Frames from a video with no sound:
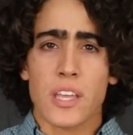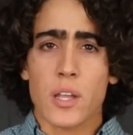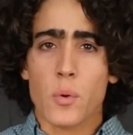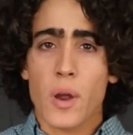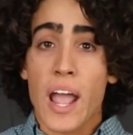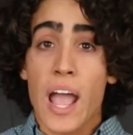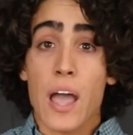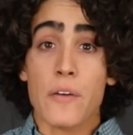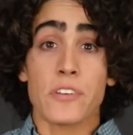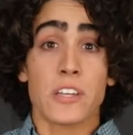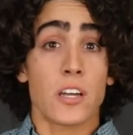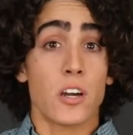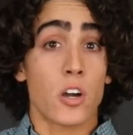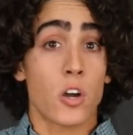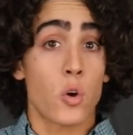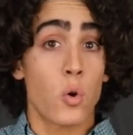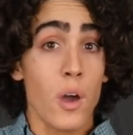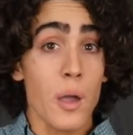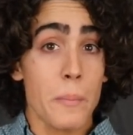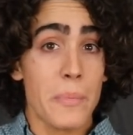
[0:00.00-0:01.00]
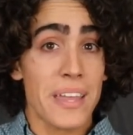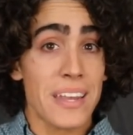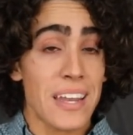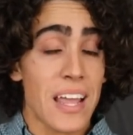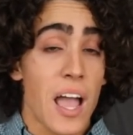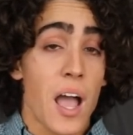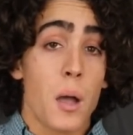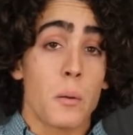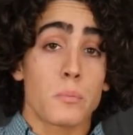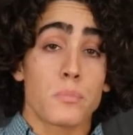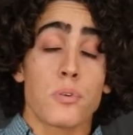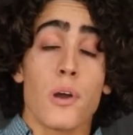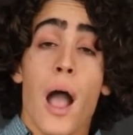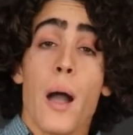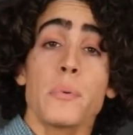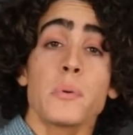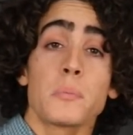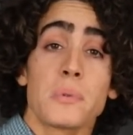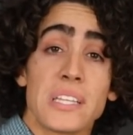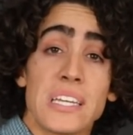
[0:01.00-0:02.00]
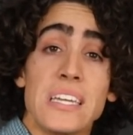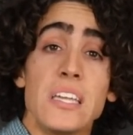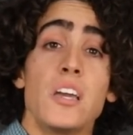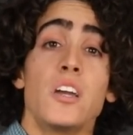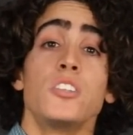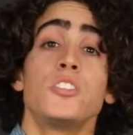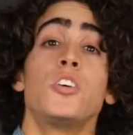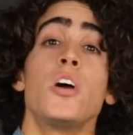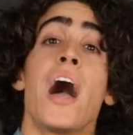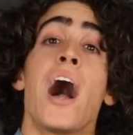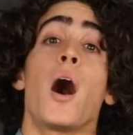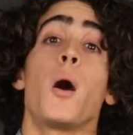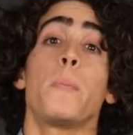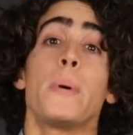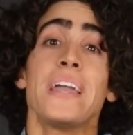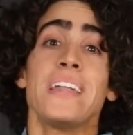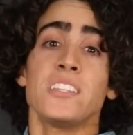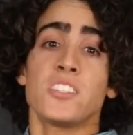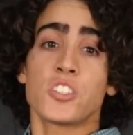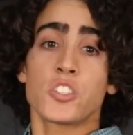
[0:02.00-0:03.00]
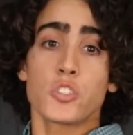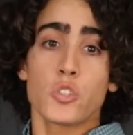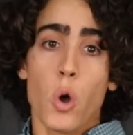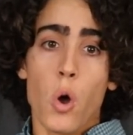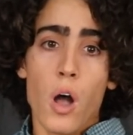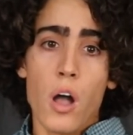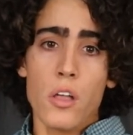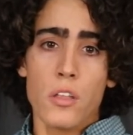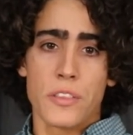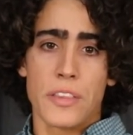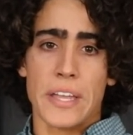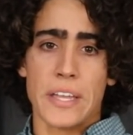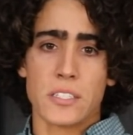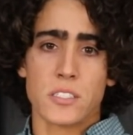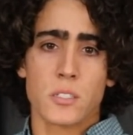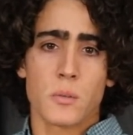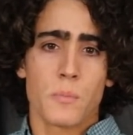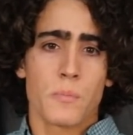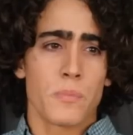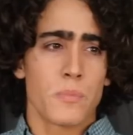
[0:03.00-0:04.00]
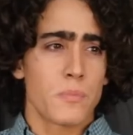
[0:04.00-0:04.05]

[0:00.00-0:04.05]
They were having equipment probably to help install this.